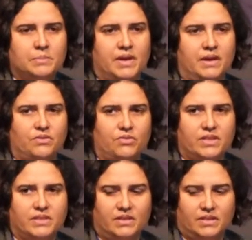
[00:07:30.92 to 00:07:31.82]
But
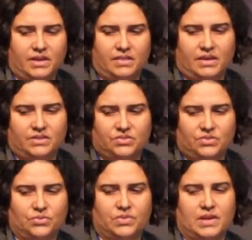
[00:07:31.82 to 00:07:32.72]
increasingly they
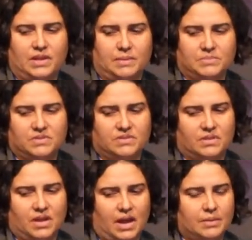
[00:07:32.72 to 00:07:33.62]
saw that
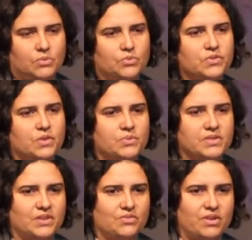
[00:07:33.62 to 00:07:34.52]
leptin also
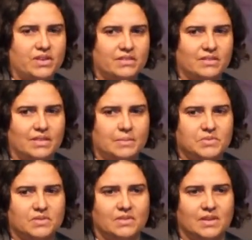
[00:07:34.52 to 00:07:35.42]
was increased, and
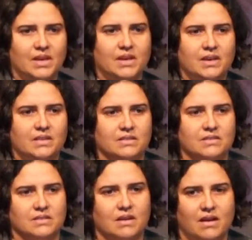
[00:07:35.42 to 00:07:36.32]
leptin is a
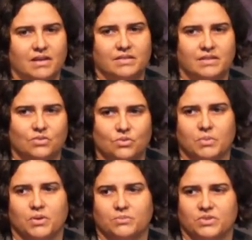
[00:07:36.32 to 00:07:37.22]
satiety
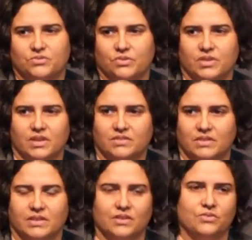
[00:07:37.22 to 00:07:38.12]
hormone which
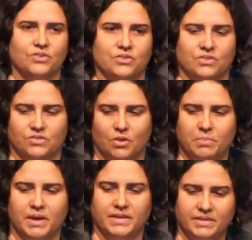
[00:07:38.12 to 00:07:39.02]
essentially tells you to
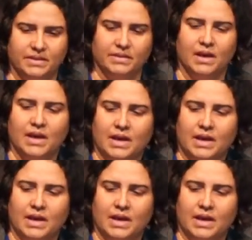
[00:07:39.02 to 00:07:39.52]
stop eating.